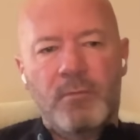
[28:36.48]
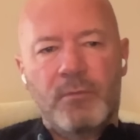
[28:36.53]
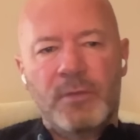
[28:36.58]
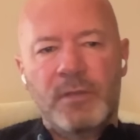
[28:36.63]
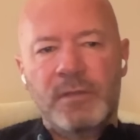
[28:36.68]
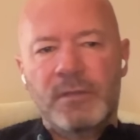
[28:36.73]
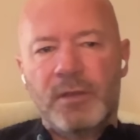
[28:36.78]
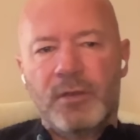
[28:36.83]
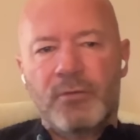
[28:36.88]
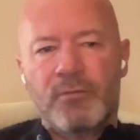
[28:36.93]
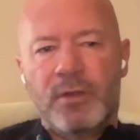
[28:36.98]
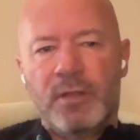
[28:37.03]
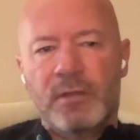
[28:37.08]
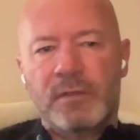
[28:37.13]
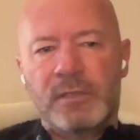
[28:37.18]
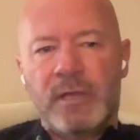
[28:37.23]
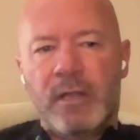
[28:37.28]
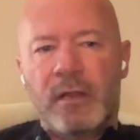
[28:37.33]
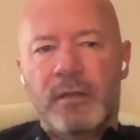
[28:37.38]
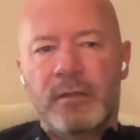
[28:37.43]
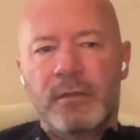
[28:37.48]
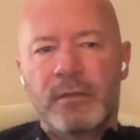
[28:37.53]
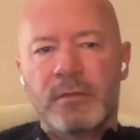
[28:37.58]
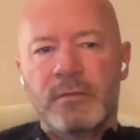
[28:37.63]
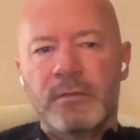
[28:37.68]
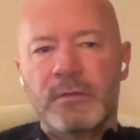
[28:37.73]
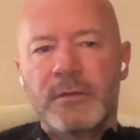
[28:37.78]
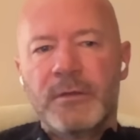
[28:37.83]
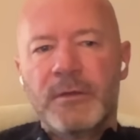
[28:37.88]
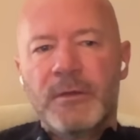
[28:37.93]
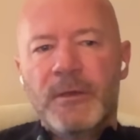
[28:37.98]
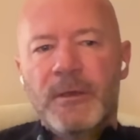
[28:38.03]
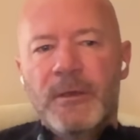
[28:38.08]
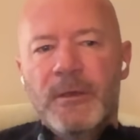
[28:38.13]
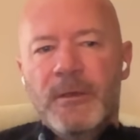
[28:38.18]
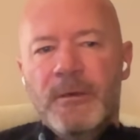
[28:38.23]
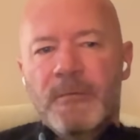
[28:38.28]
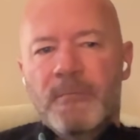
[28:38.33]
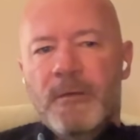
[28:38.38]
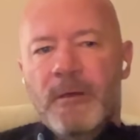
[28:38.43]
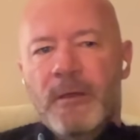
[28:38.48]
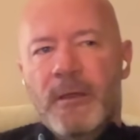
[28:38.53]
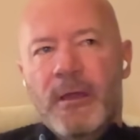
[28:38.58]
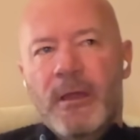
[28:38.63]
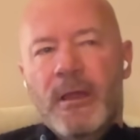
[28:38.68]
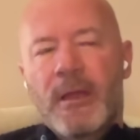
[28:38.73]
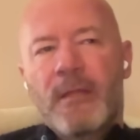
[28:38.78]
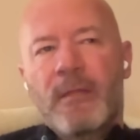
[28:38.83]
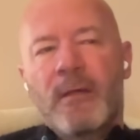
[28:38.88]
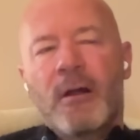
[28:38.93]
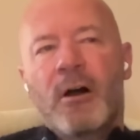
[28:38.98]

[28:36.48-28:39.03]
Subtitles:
He's a great talent. And